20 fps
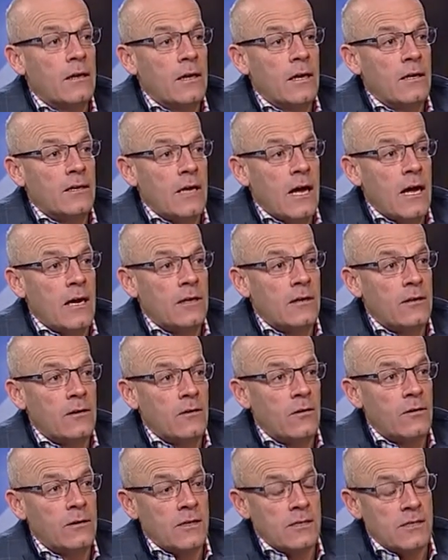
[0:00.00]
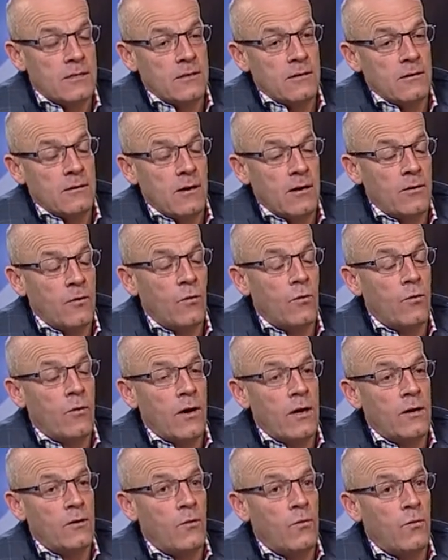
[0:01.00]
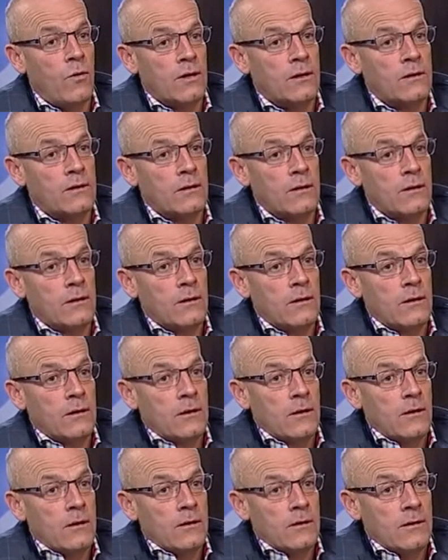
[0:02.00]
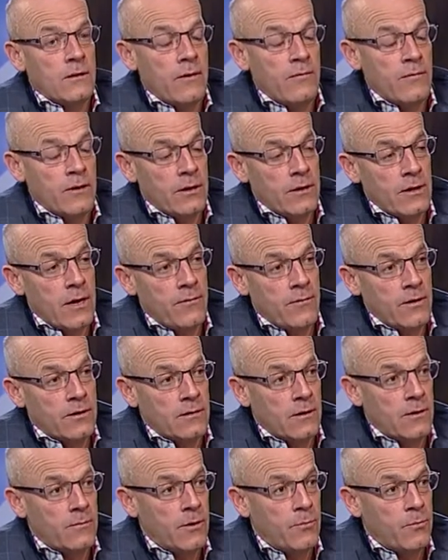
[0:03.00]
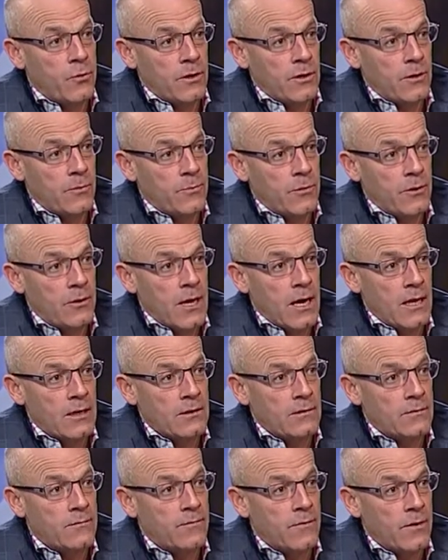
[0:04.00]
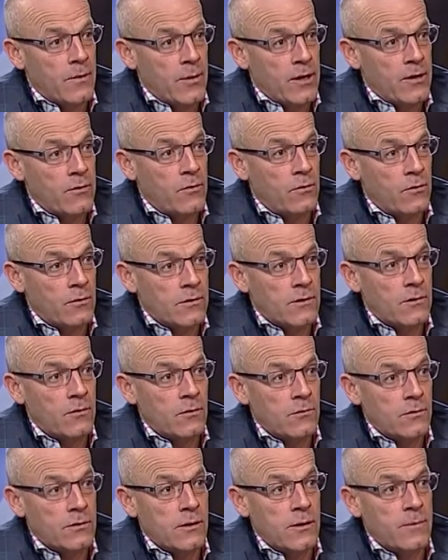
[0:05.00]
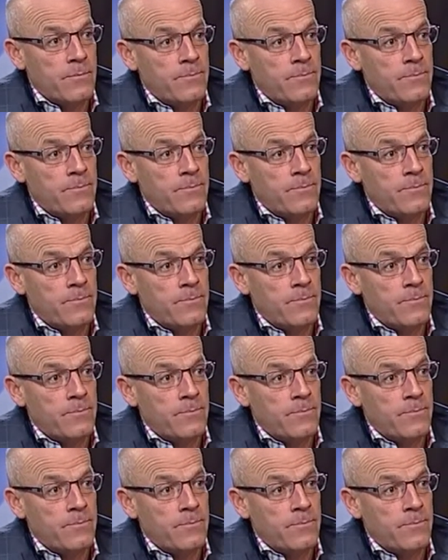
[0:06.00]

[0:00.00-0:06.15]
yeah, and you know, I know what. So every time you're putting up your hand for a better horse the whole time.